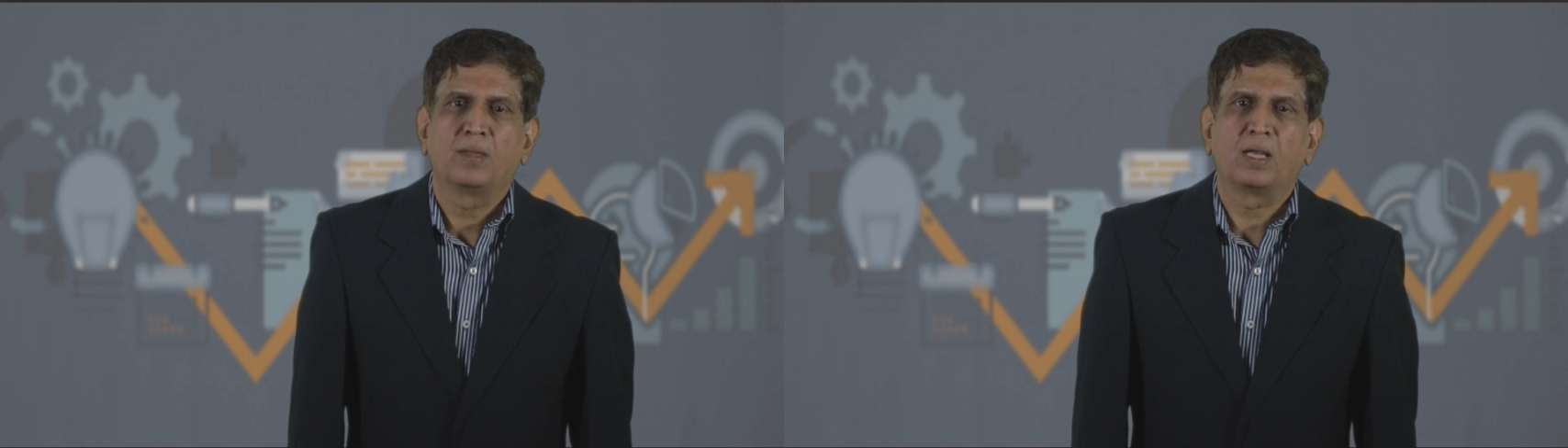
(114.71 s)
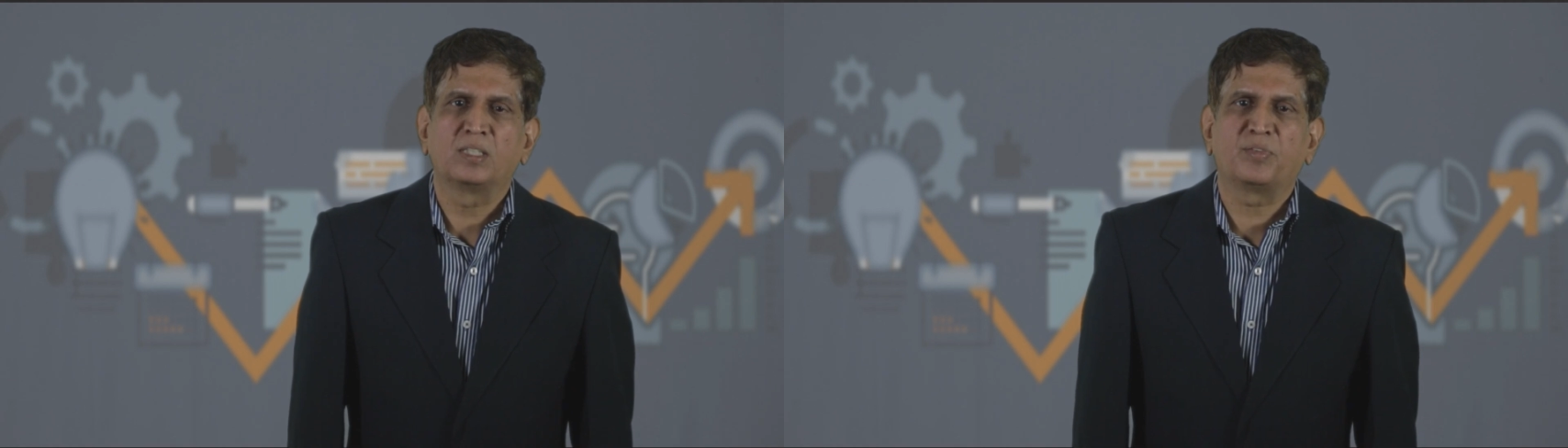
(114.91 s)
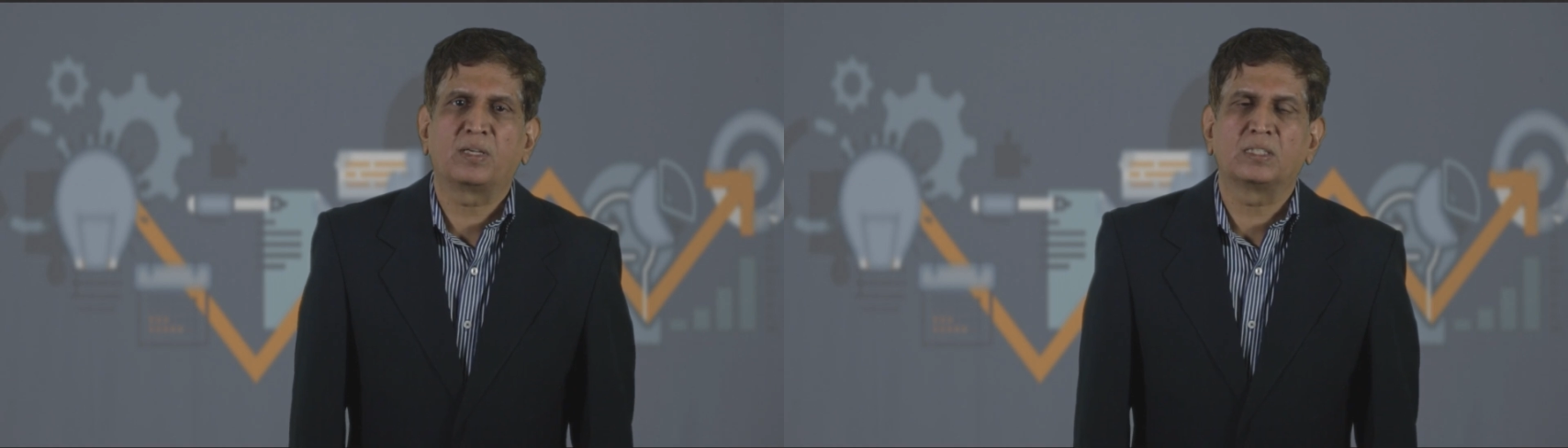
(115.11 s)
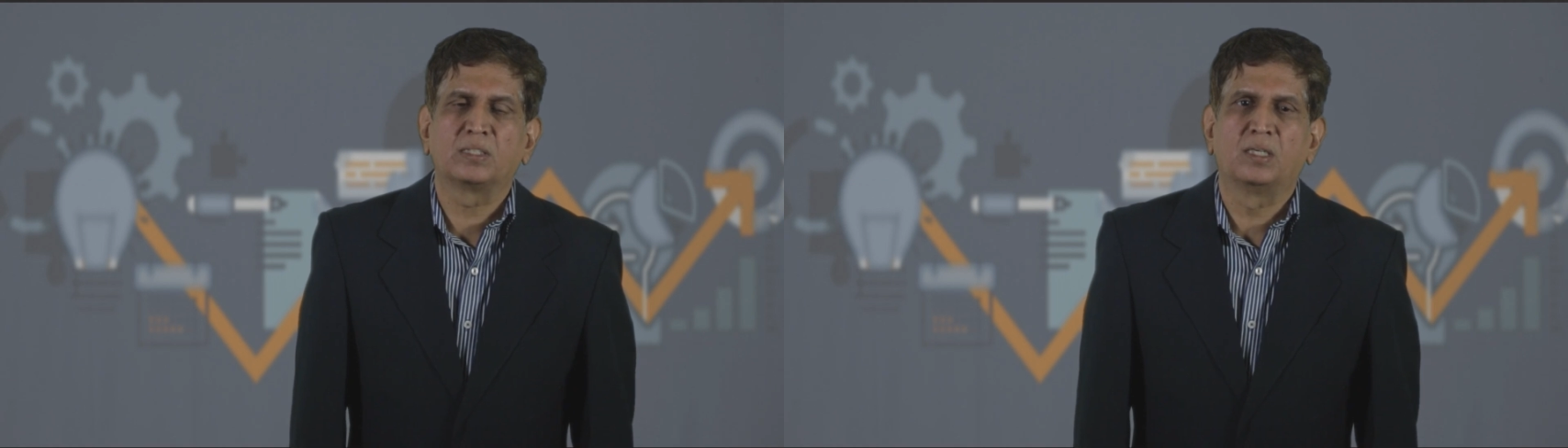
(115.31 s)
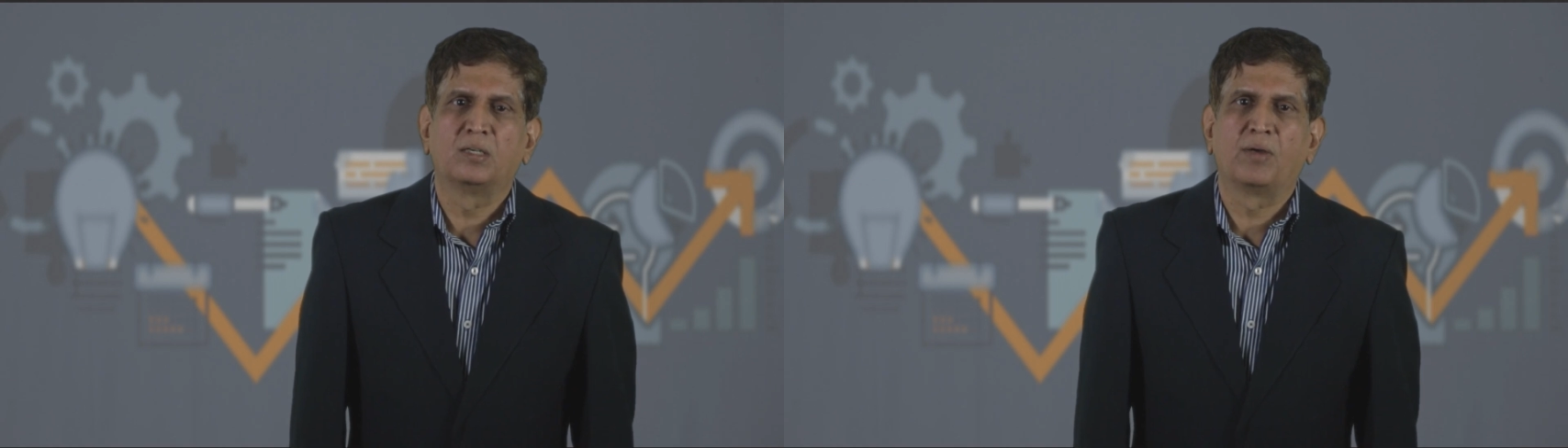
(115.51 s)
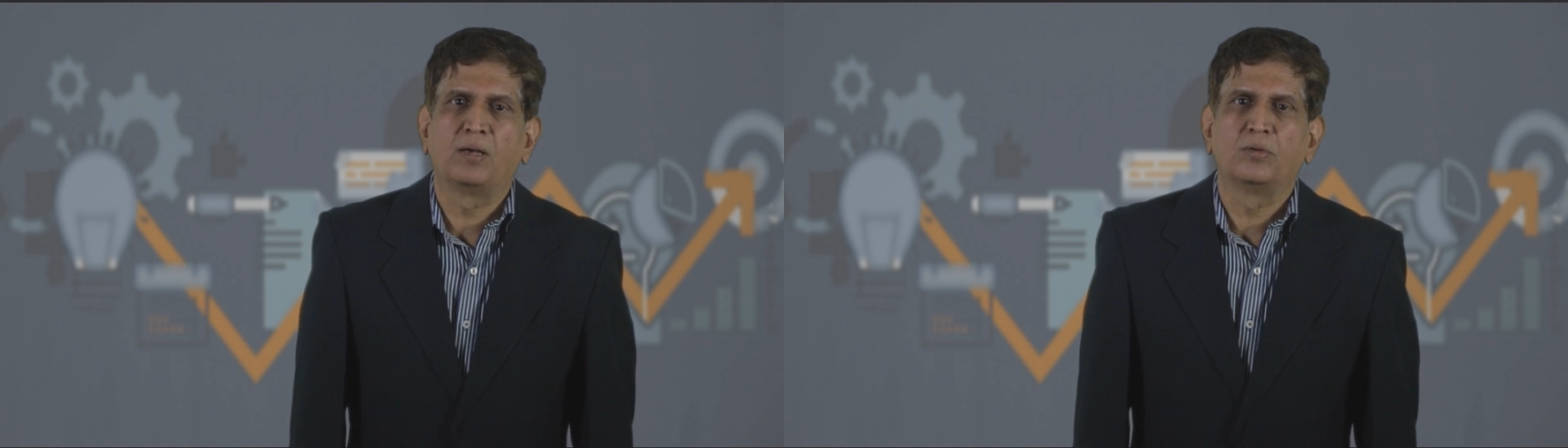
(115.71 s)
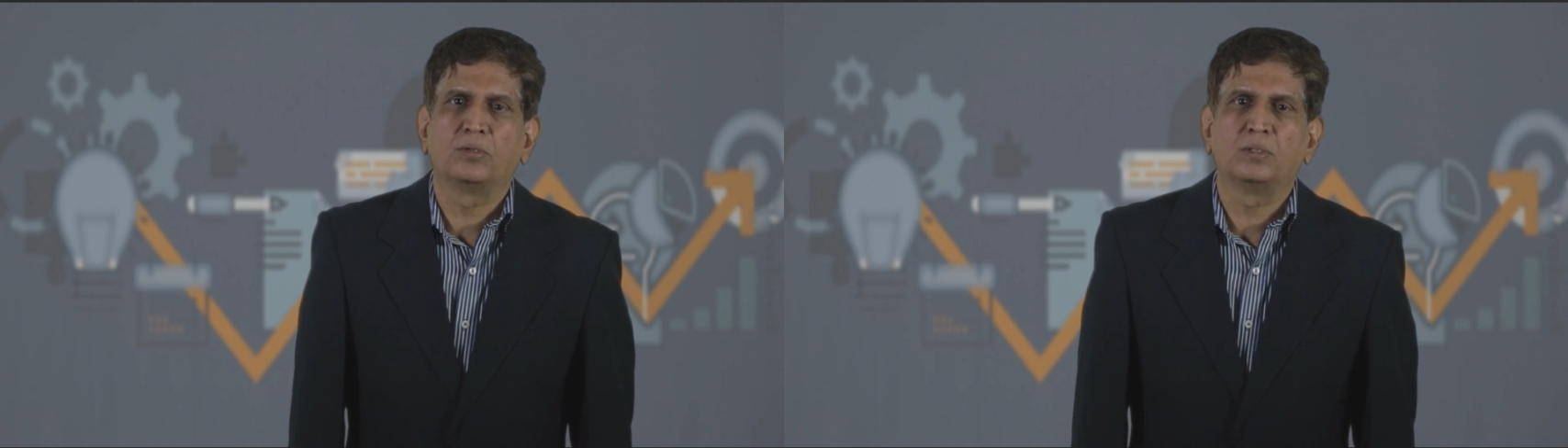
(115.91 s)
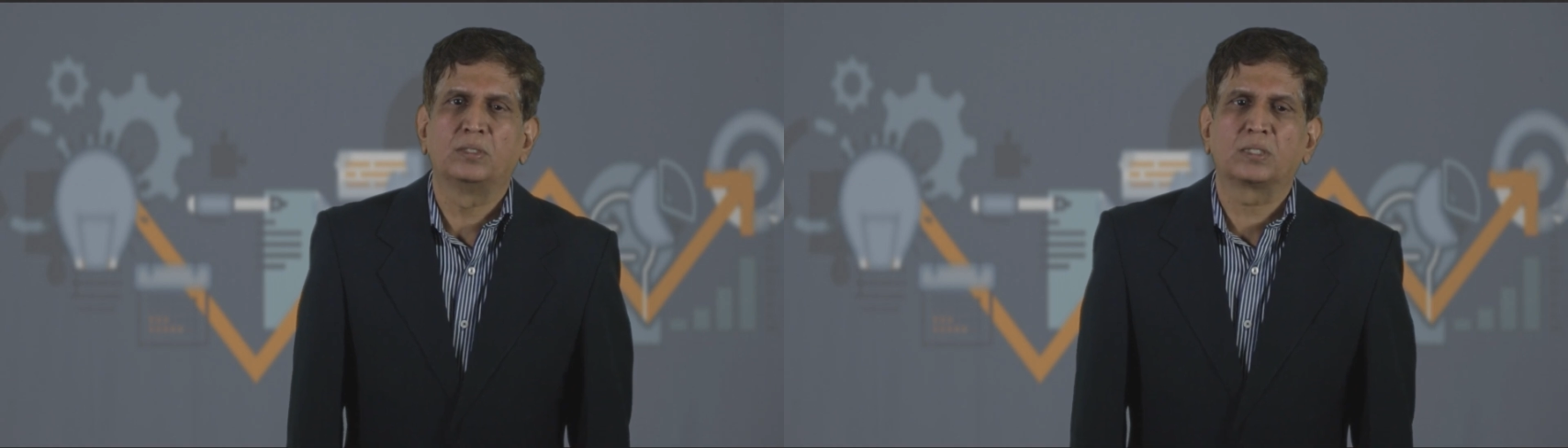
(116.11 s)
as far as earned
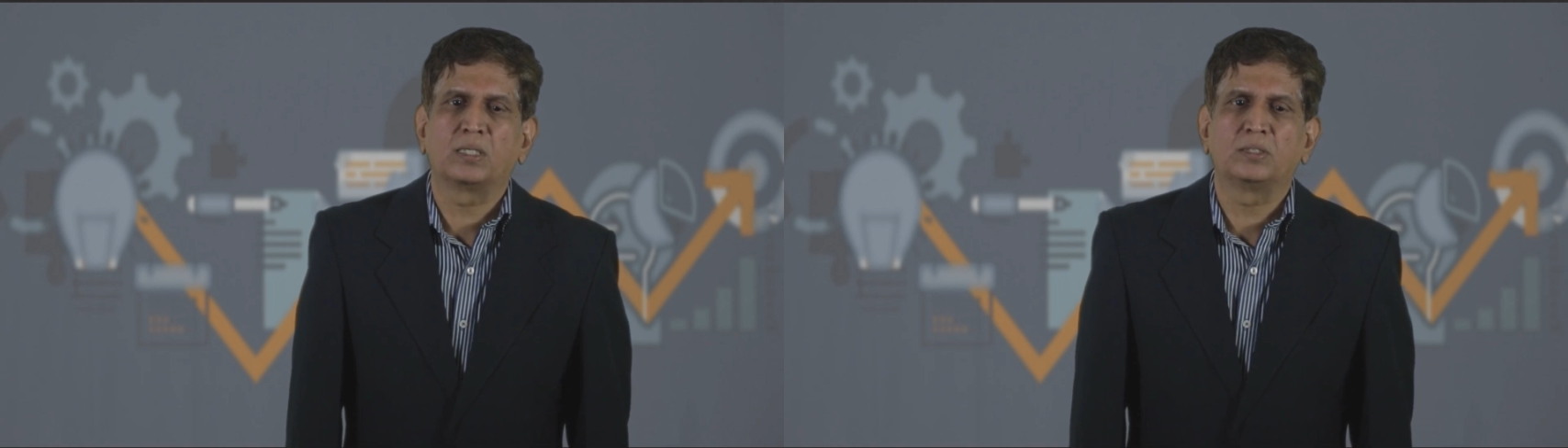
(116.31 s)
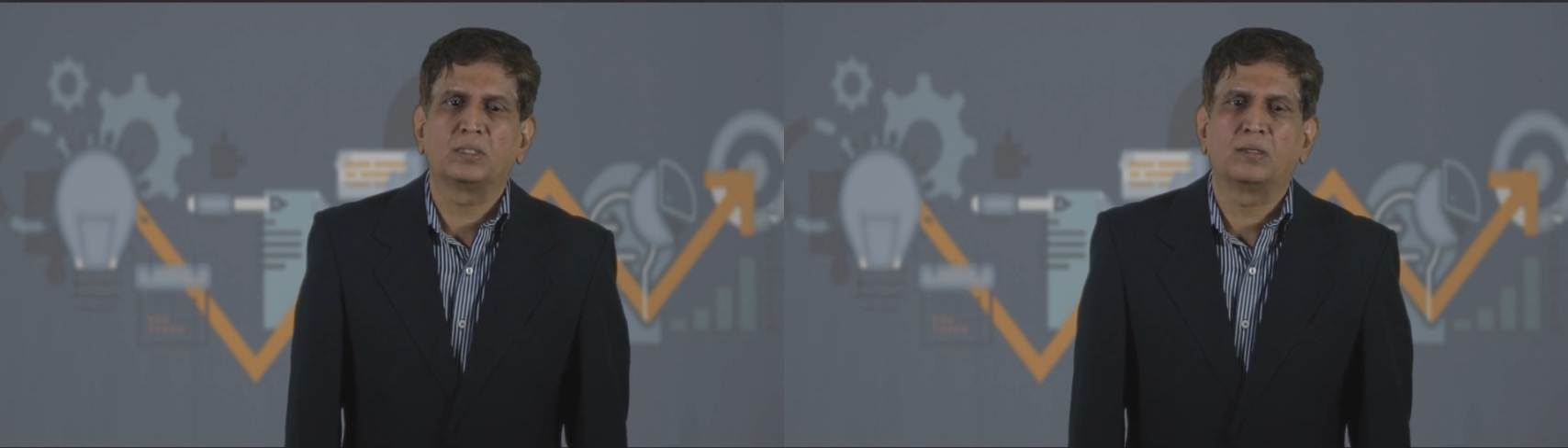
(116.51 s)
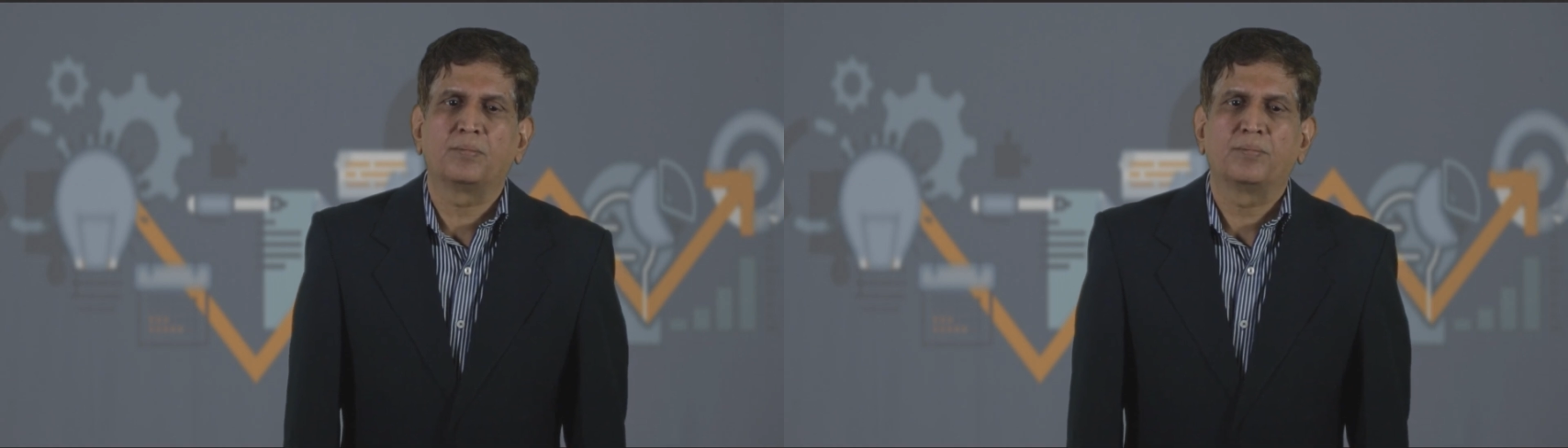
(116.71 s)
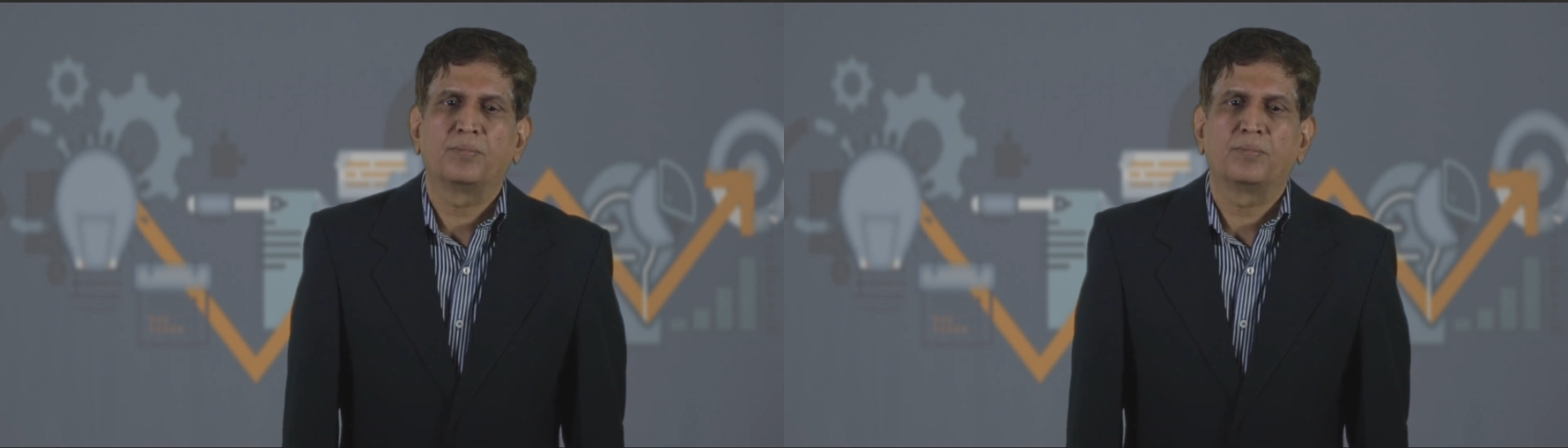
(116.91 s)
value is concerned.